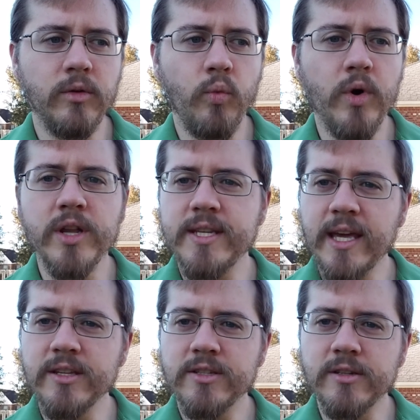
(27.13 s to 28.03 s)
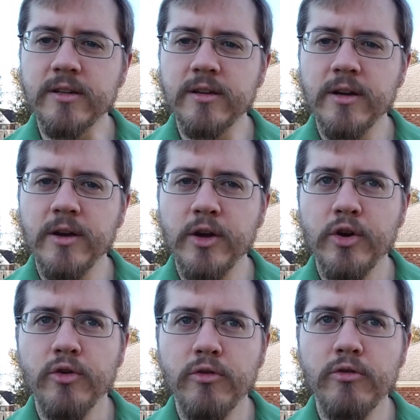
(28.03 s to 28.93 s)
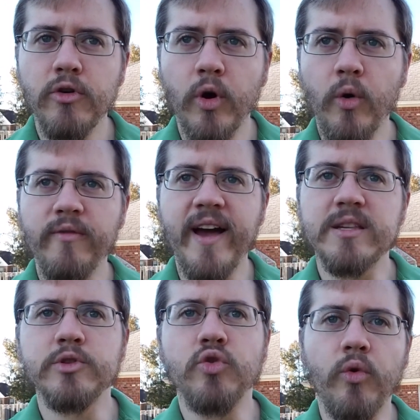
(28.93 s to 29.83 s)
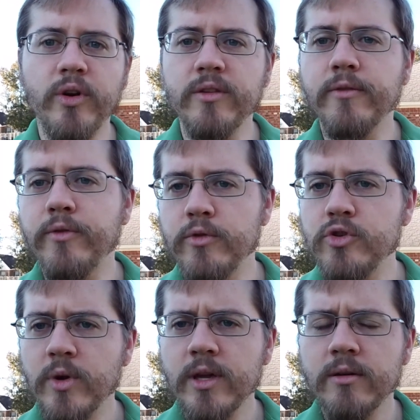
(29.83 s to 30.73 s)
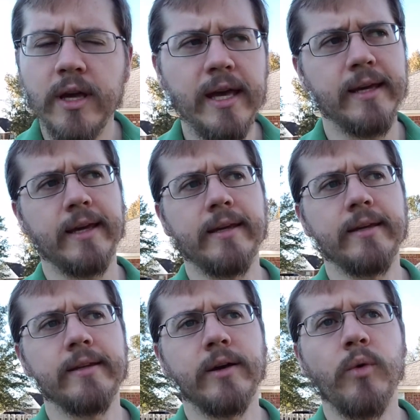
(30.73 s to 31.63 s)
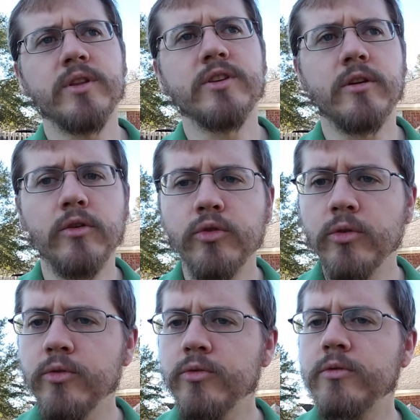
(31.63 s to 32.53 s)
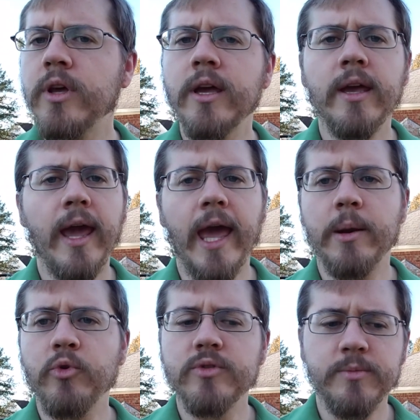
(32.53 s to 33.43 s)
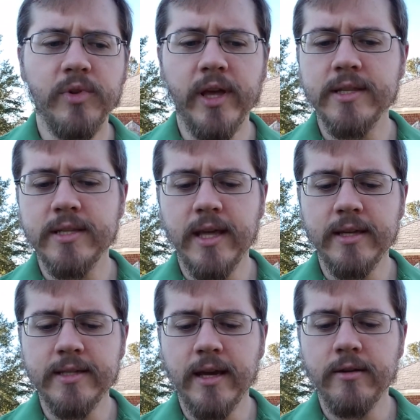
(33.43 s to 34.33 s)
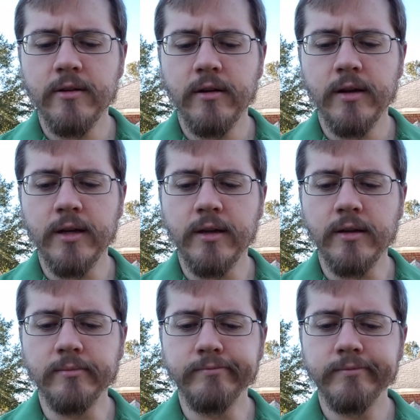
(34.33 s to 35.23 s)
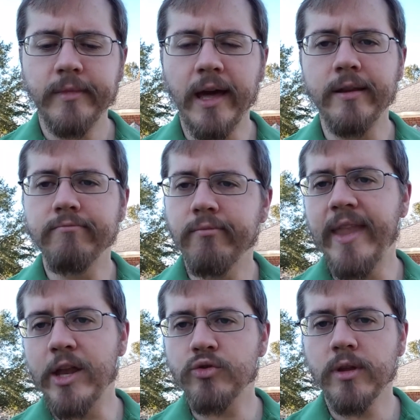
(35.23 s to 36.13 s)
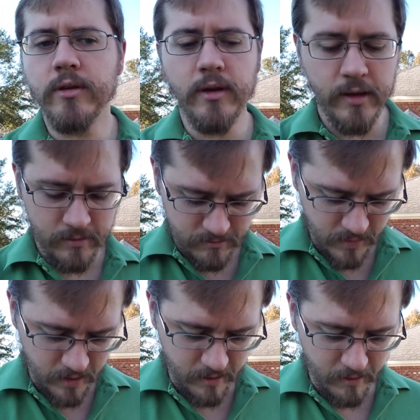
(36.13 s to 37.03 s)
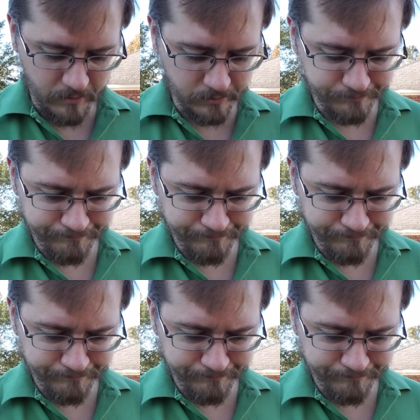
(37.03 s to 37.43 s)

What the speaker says: what it takes to grow a vast majority of the food you eat, and I wanted to include animals and plants in that together, kind of naturally. But